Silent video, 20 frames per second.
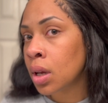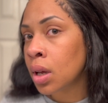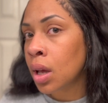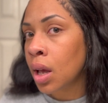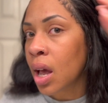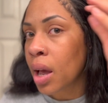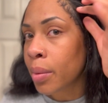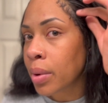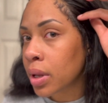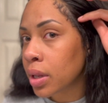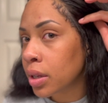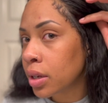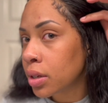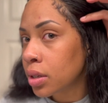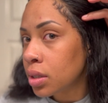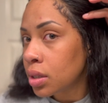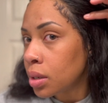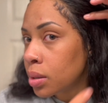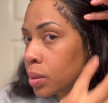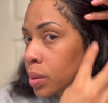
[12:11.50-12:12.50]
I mean,
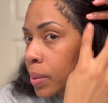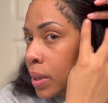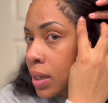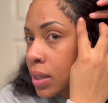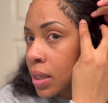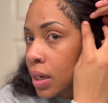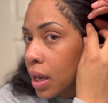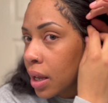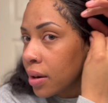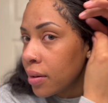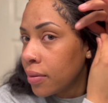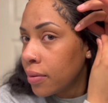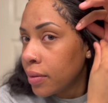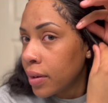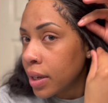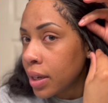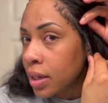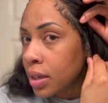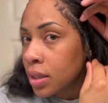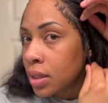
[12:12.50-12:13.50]
there's some spots I gotta
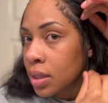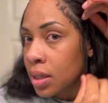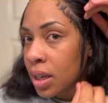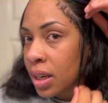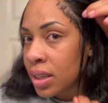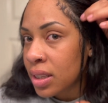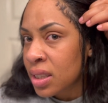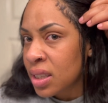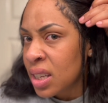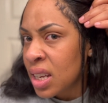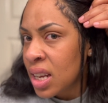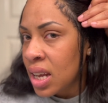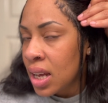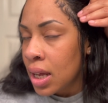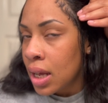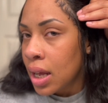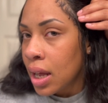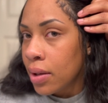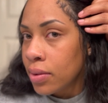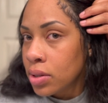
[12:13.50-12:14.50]
fix because
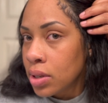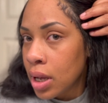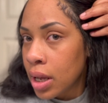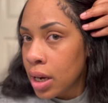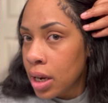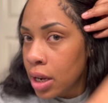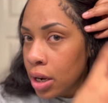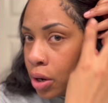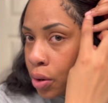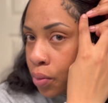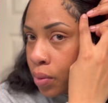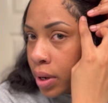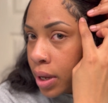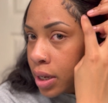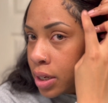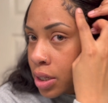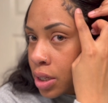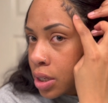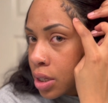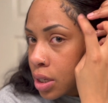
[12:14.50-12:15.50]
I was kind of in a
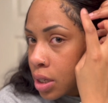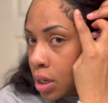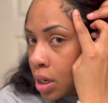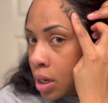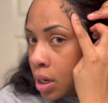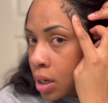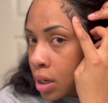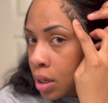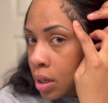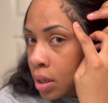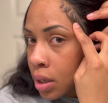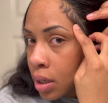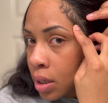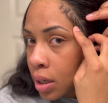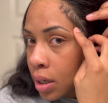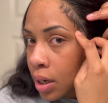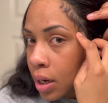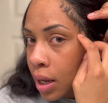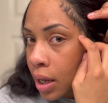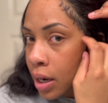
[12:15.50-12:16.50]
rush
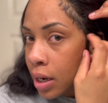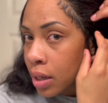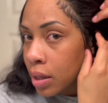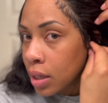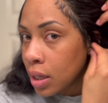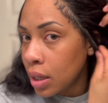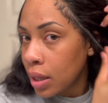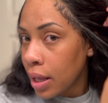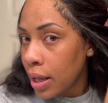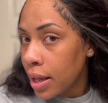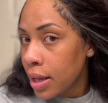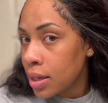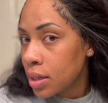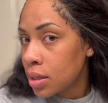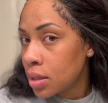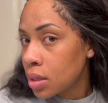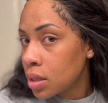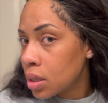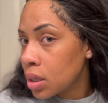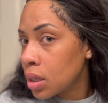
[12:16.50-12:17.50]
cutting the
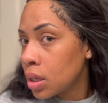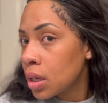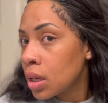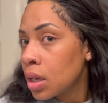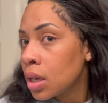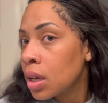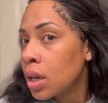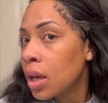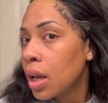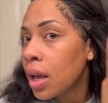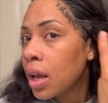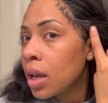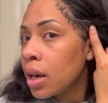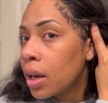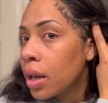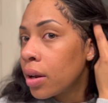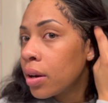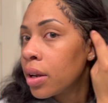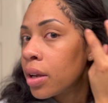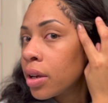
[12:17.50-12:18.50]
lace, and
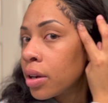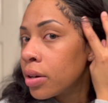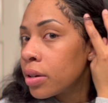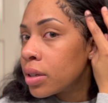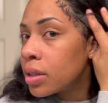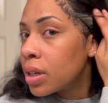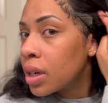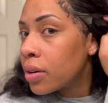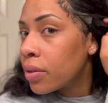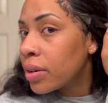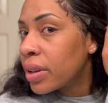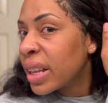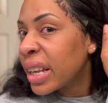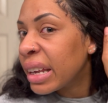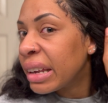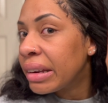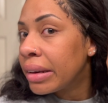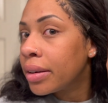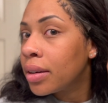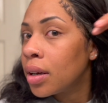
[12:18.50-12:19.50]
down here it's not
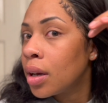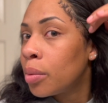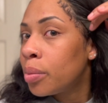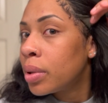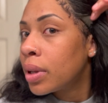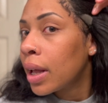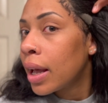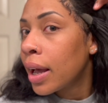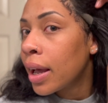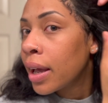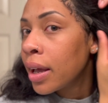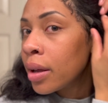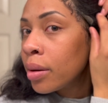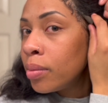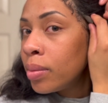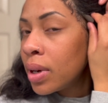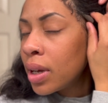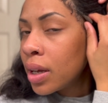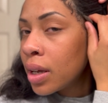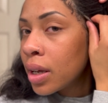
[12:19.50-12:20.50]
really
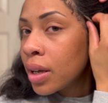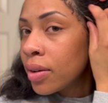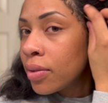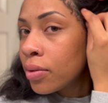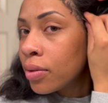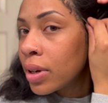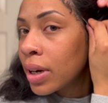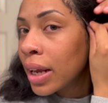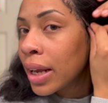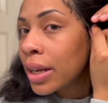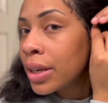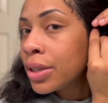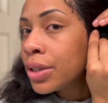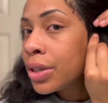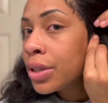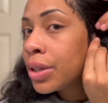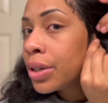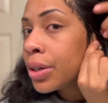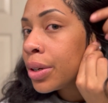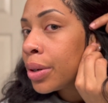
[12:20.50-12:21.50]
applied, but if when I
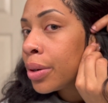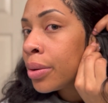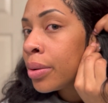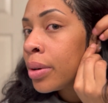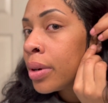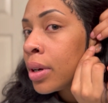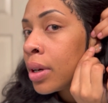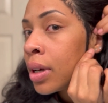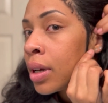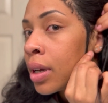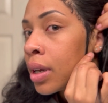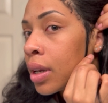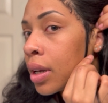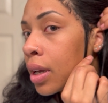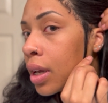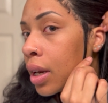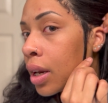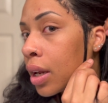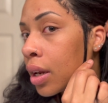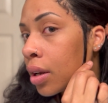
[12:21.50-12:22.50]
do
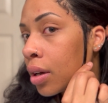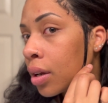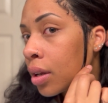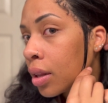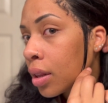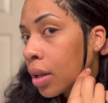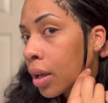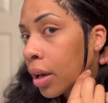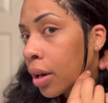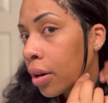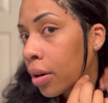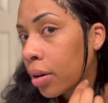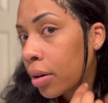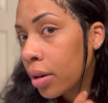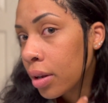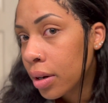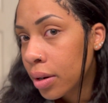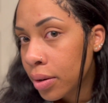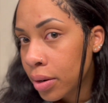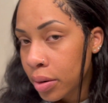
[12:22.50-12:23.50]
get it on there,
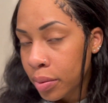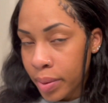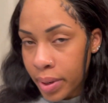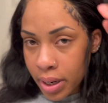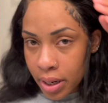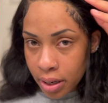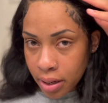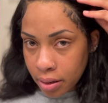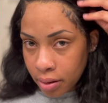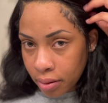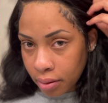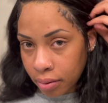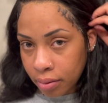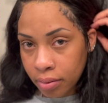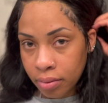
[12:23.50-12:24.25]
you know, it'll be cute.